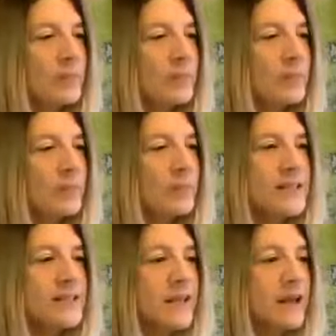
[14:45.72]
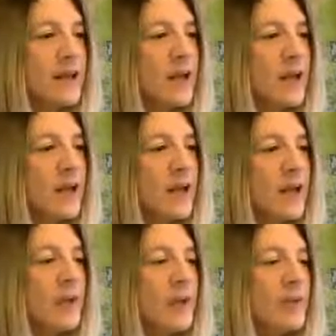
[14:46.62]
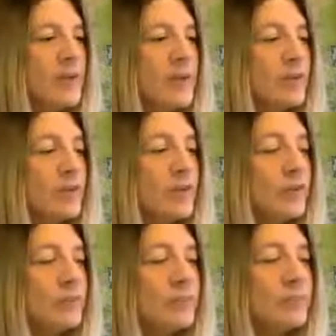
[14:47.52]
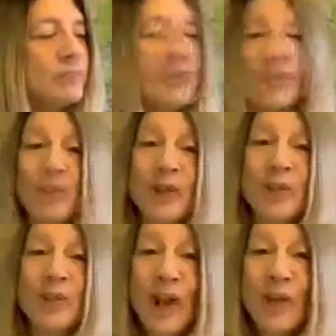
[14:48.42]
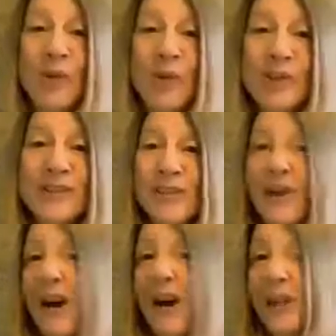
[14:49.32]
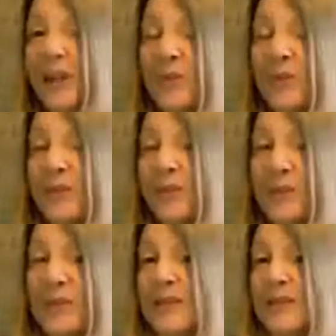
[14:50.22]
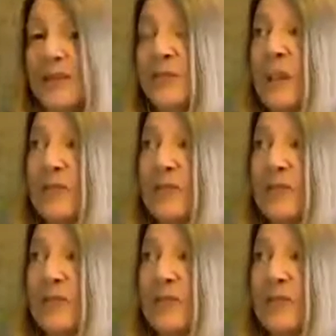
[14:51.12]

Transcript: product lines that, maybe this is my shop, I kind of wanted stuff that I would have used myself.